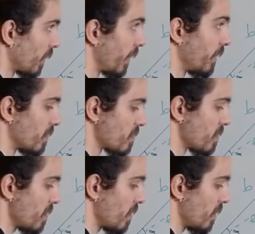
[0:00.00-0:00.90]
it's
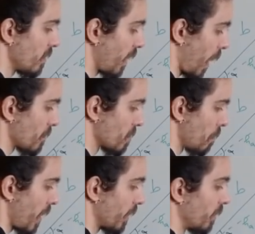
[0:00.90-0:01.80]
C times
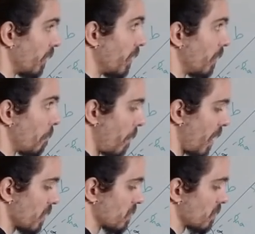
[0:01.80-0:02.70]
mine, my
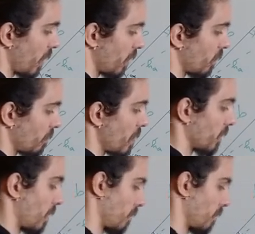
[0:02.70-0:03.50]
sine of beta.